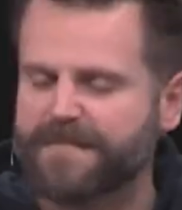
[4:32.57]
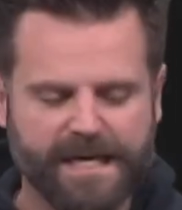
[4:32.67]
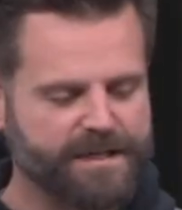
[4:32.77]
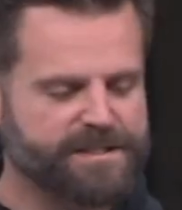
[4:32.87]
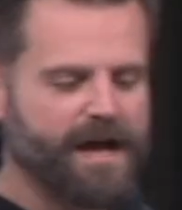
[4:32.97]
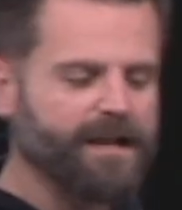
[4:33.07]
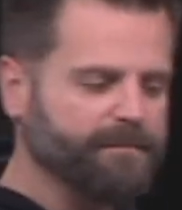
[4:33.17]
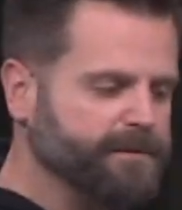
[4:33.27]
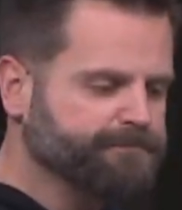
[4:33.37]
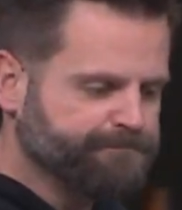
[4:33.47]
King
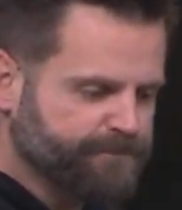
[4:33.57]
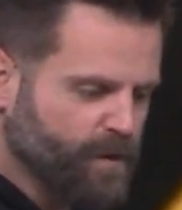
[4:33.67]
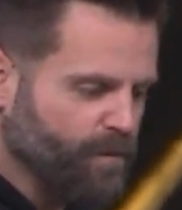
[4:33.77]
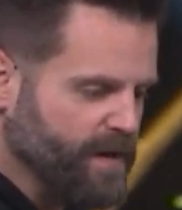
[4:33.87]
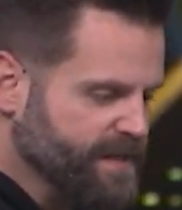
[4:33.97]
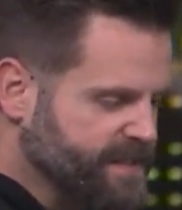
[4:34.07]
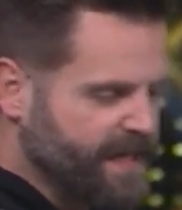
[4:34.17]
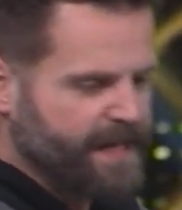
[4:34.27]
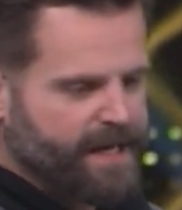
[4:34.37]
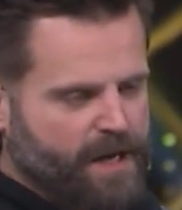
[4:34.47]
Solomon was
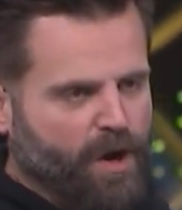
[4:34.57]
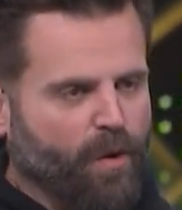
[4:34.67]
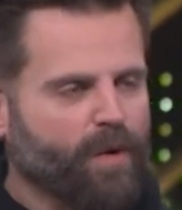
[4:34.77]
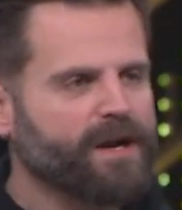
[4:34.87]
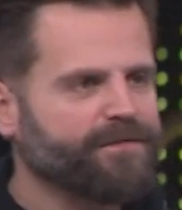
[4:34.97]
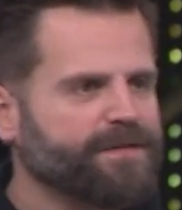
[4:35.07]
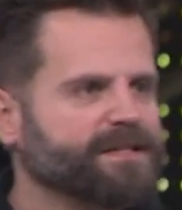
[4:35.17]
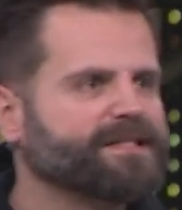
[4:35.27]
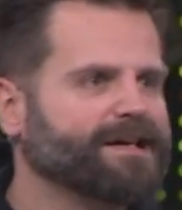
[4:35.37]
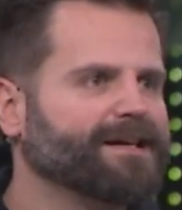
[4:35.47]
one of the
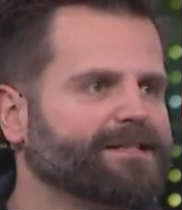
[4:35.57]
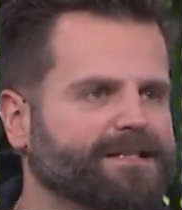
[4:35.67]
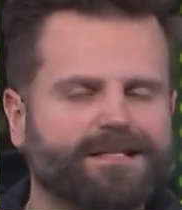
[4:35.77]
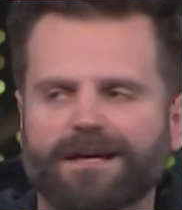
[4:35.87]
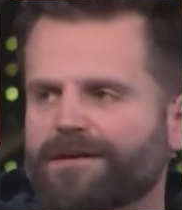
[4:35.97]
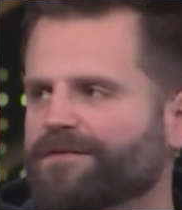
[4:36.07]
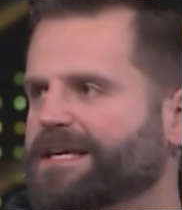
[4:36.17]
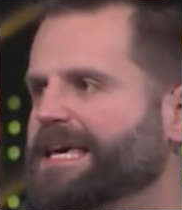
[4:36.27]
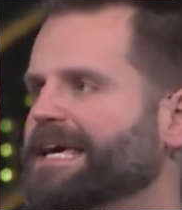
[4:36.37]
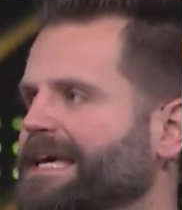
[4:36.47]
sons of
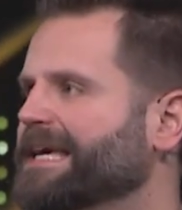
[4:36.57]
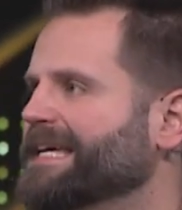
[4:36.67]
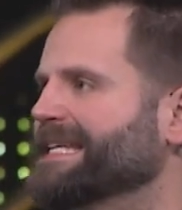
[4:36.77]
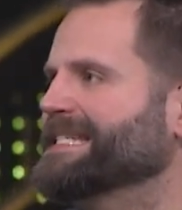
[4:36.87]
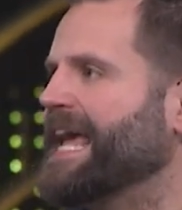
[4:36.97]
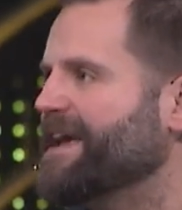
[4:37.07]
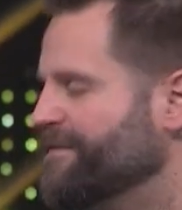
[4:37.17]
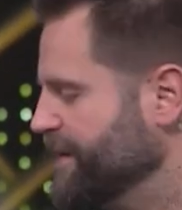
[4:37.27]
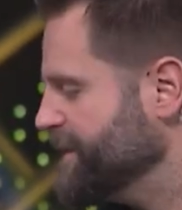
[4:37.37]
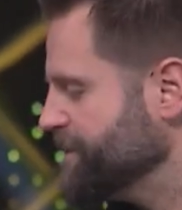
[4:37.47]
King
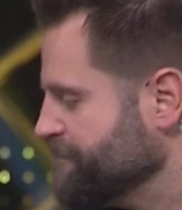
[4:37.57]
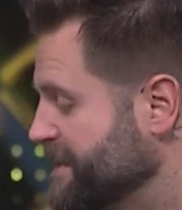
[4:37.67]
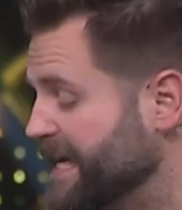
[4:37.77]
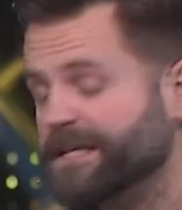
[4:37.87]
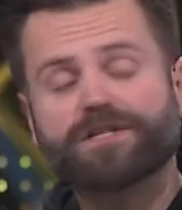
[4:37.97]
David. King